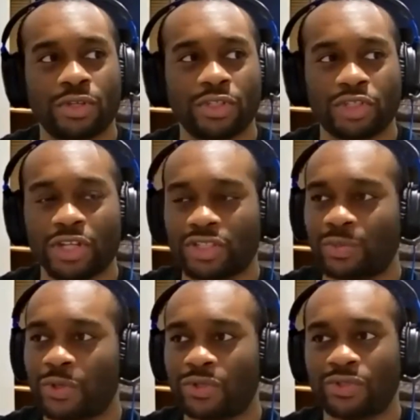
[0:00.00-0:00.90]
it
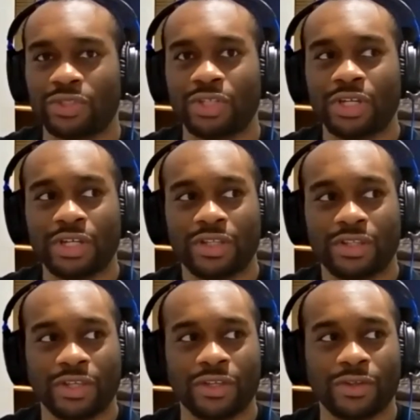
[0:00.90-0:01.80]
juxtaposed
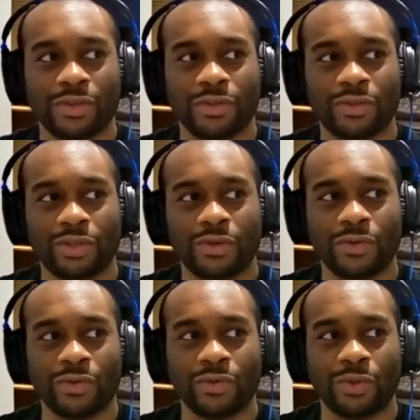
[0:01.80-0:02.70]
the you
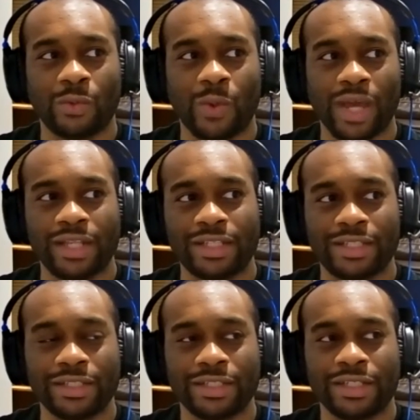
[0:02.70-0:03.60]
know the
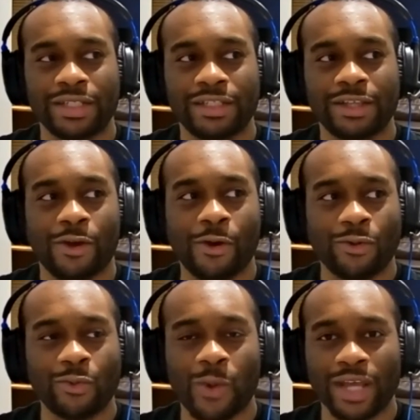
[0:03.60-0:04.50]
white the
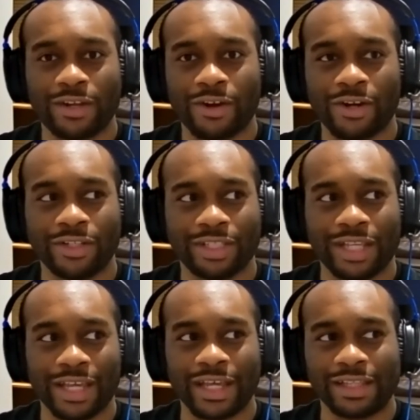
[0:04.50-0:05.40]
old white guard
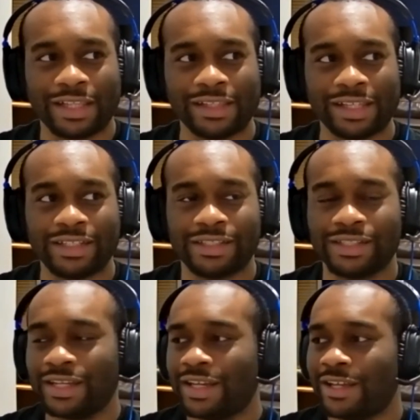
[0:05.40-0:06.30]
the elites
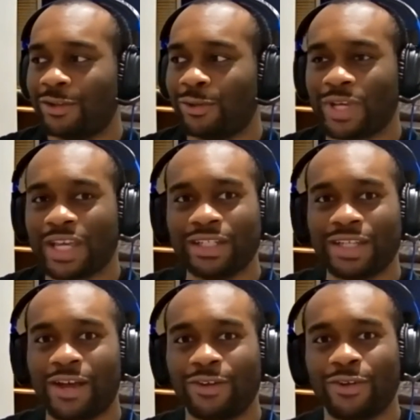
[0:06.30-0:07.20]
looking
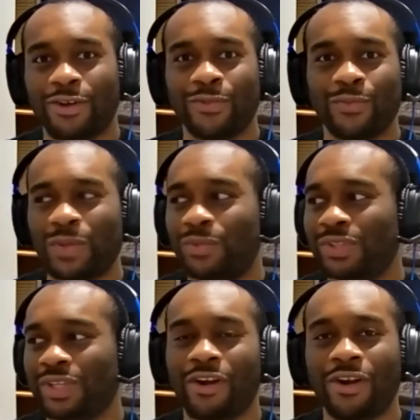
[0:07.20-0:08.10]
down on people
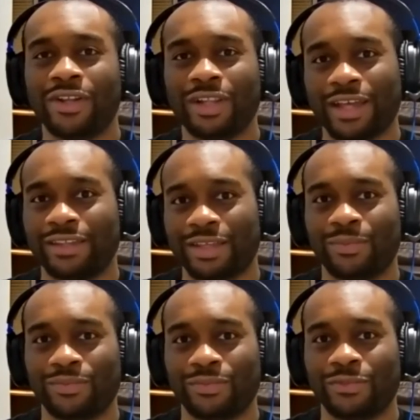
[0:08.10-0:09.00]
that aren't like them,
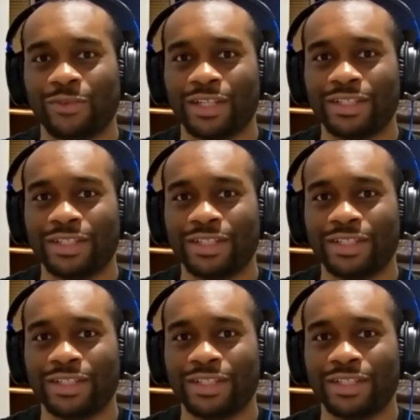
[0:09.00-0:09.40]
right?